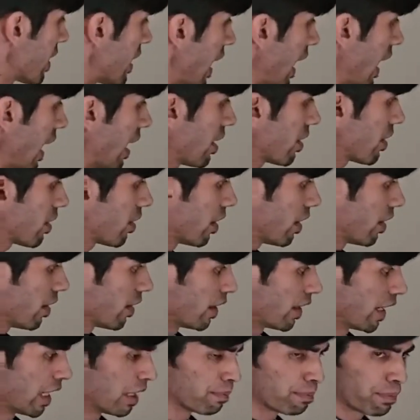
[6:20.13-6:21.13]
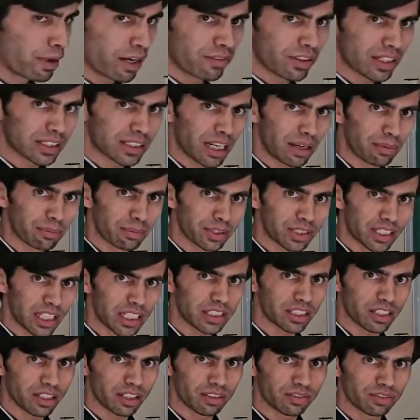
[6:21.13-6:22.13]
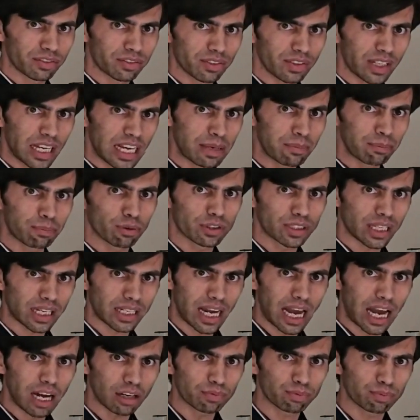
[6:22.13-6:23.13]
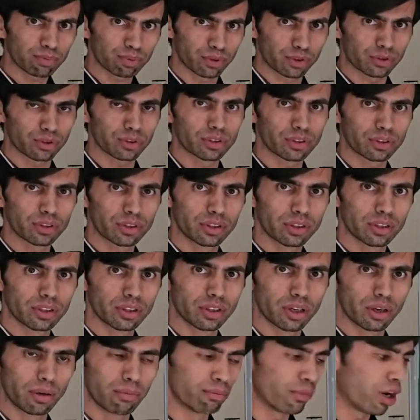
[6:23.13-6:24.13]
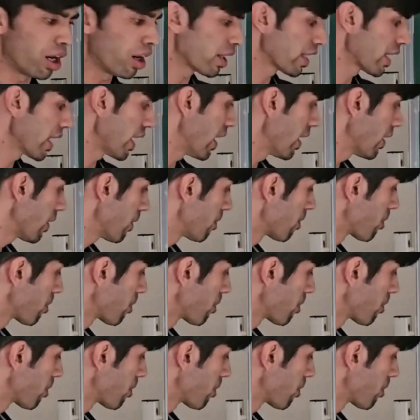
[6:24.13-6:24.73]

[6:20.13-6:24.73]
that in perfect competitive input and output market,